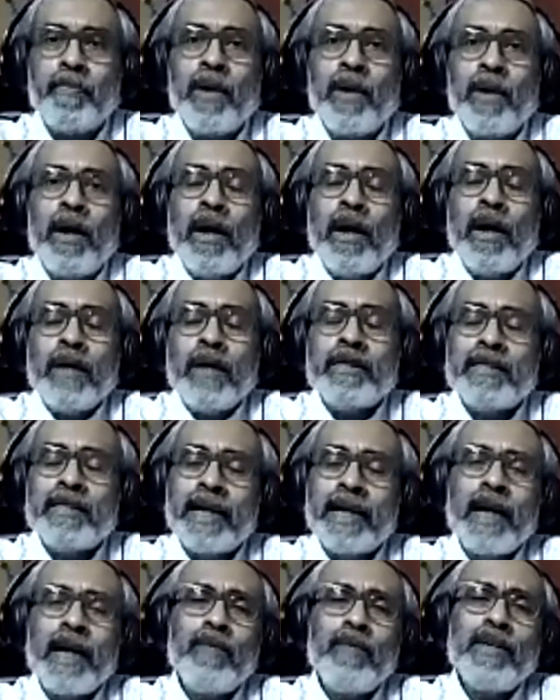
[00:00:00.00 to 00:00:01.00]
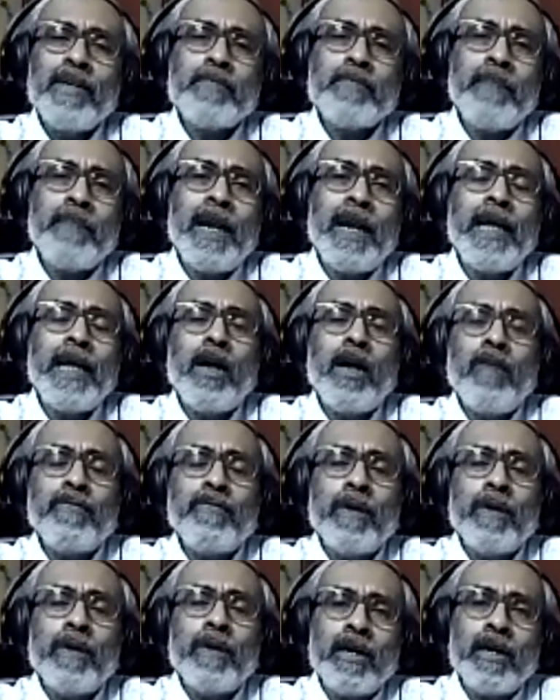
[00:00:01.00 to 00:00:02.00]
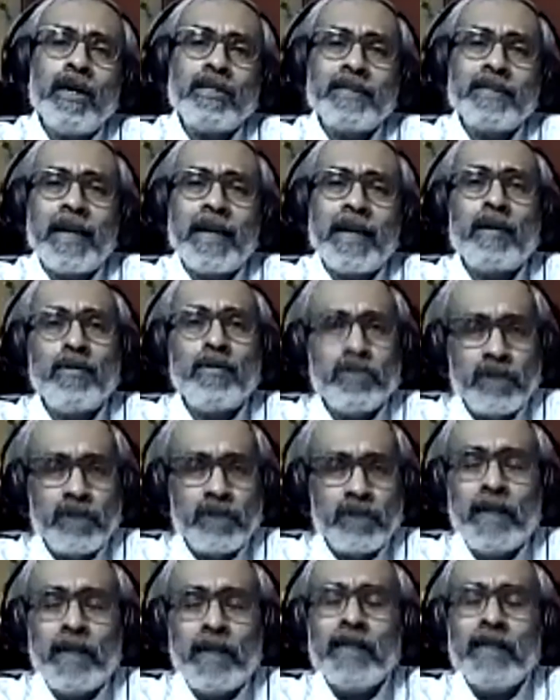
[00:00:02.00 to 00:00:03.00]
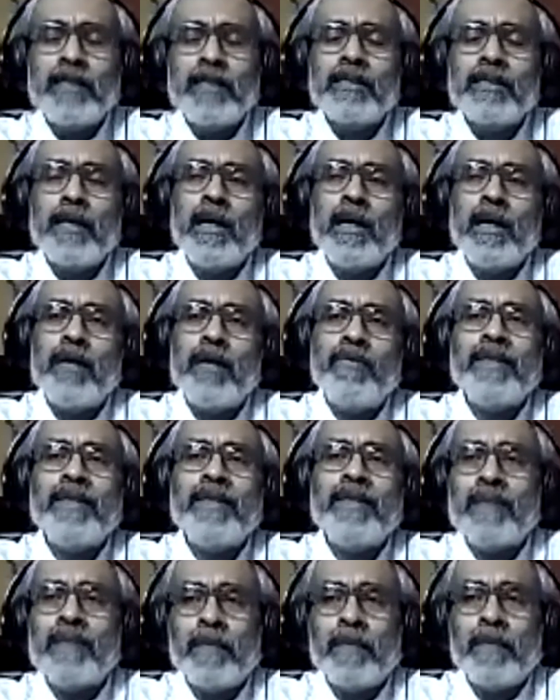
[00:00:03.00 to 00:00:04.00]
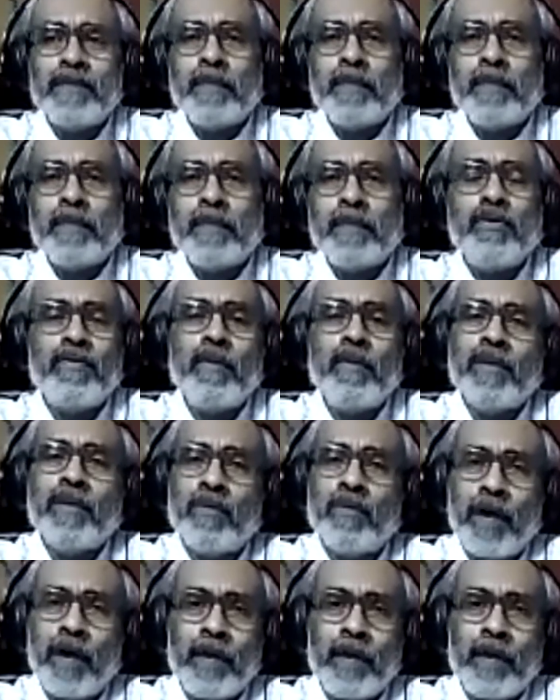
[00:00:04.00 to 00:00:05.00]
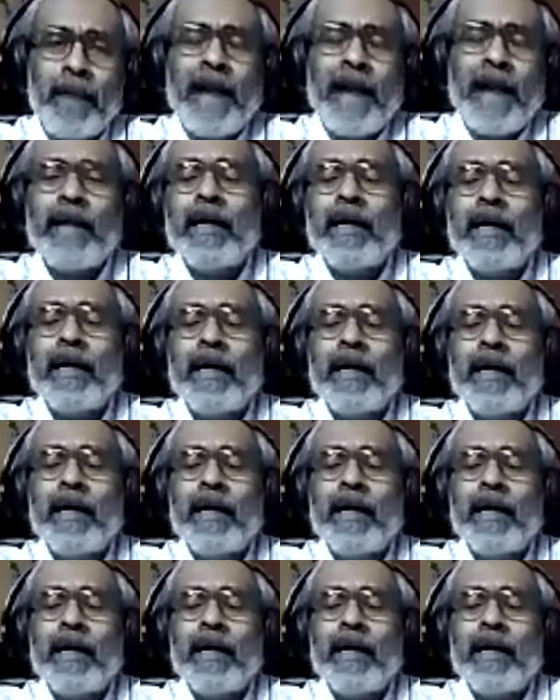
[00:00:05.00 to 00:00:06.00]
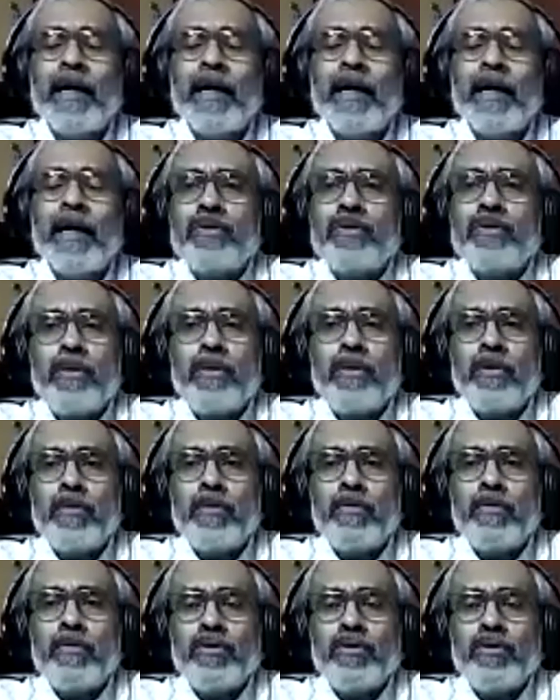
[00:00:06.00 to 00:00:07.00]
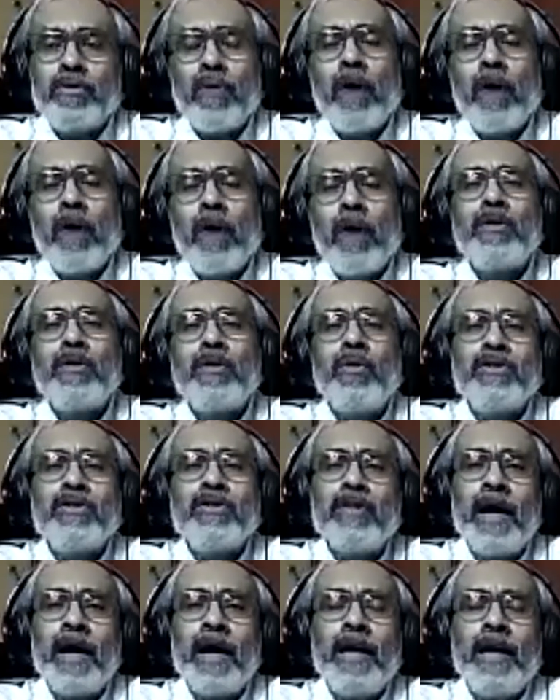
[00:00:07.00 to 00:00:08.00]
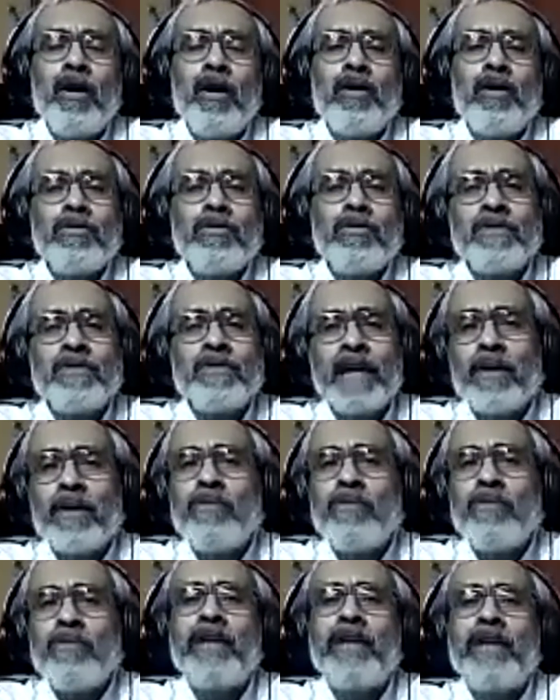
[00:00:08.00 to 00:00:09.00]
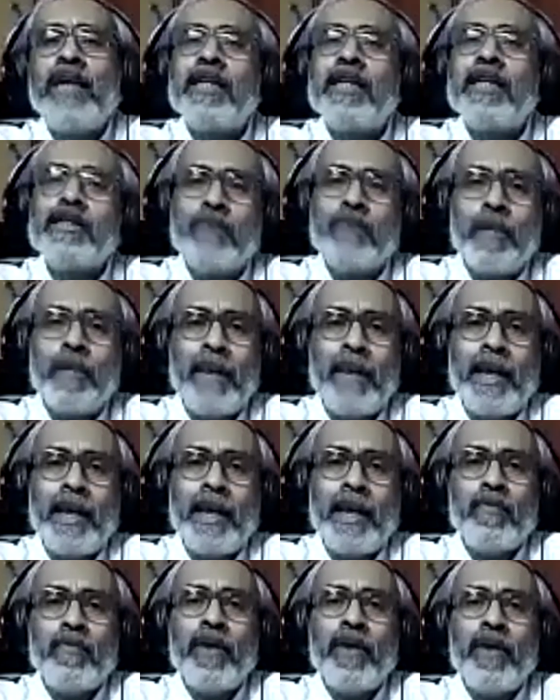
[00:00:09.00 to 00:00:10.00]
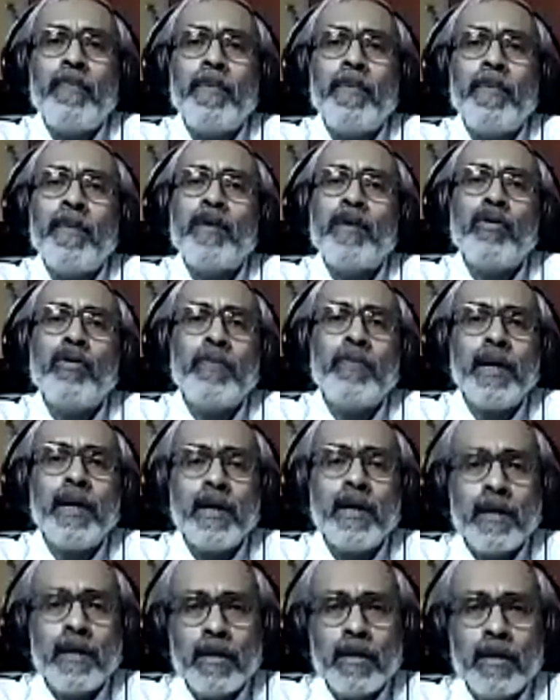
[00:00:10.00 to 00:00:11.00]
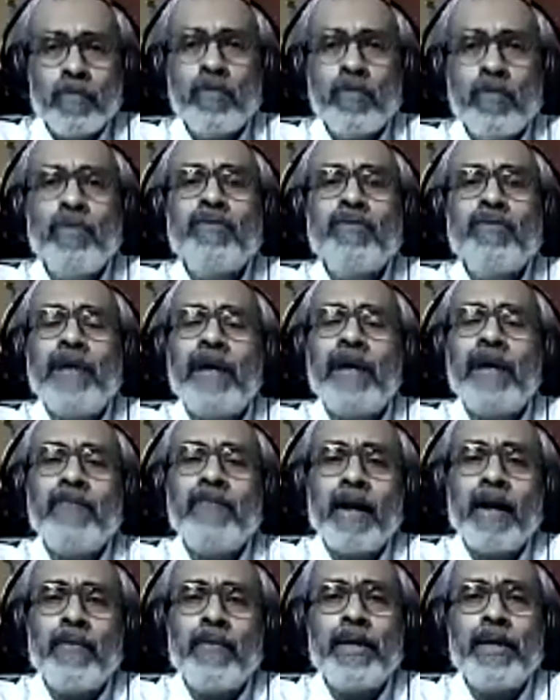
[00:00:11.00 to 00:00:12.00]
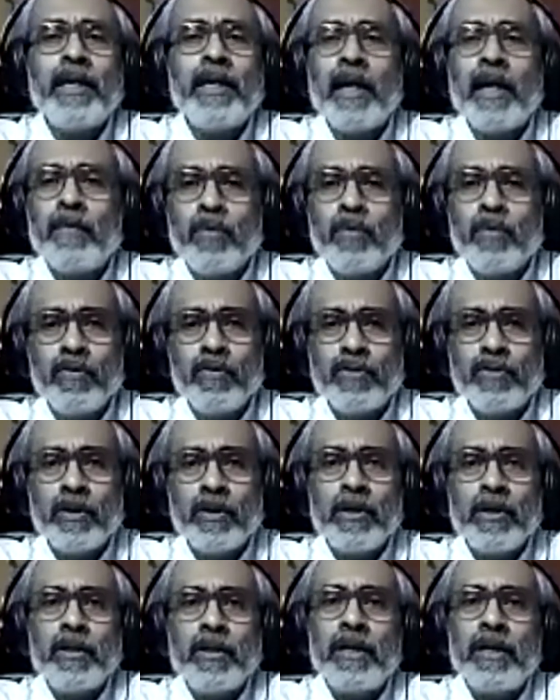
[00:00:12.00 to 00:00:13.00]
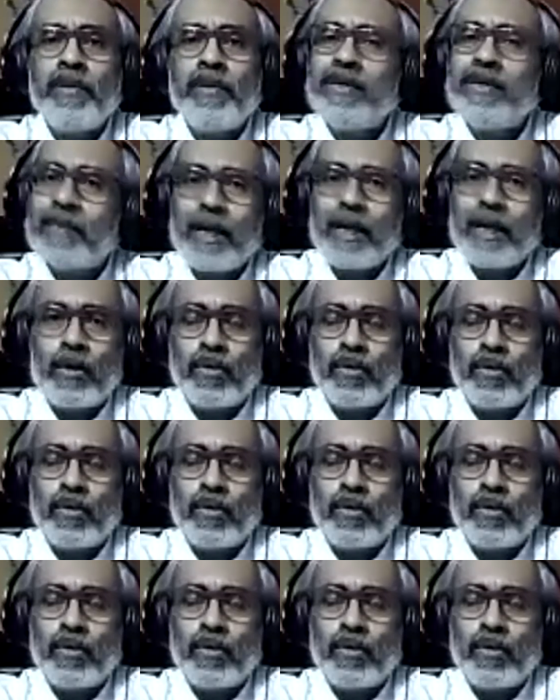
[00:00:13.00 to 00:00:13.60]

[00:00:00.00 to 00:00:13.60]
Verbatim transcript: The second was building of uh, cyclone shelters uh, with some support from the World Bank. Uh, so throughout the coastline, lots of cyclone shelters were built up where people could be moved and evacuated and moved during cyclone.